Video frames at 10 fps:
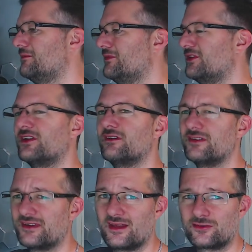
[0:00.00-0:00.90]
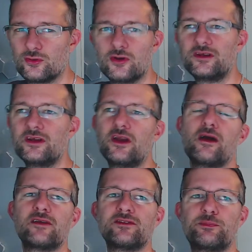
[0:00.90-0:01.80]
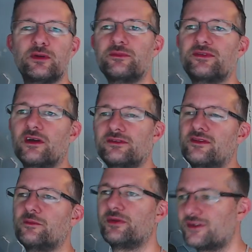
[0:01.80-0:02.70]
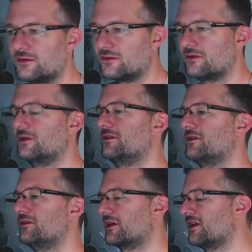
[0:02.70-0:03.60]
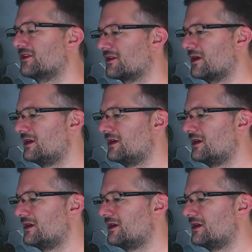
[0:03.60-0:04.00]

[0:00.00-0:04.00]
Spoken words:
the service desk, or how to put themselves in the persona of the customer.